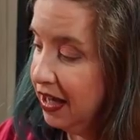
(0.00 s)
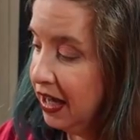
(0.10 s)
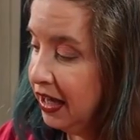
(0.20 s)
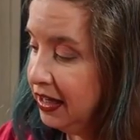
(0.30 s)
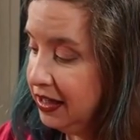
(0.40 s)

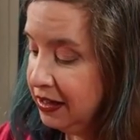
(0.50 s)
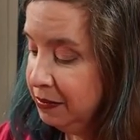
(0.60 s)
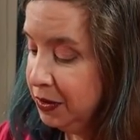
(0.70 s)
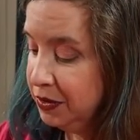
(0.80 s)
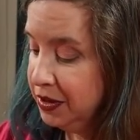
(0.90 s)
I
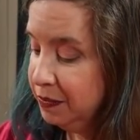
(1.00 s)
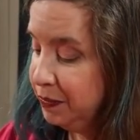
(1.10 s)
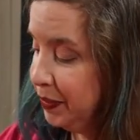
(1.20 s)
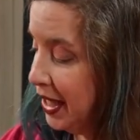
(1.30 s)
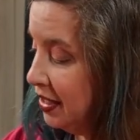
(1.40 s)
am going to
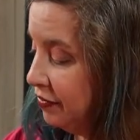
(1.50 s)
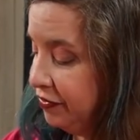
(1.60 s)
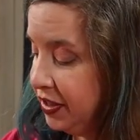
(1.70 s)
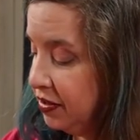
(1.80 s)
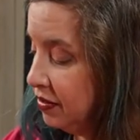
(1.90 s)
pay a
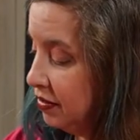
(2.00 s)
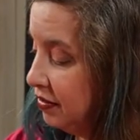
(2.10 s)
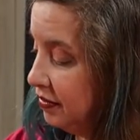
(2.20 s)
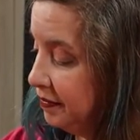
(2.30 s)
fear.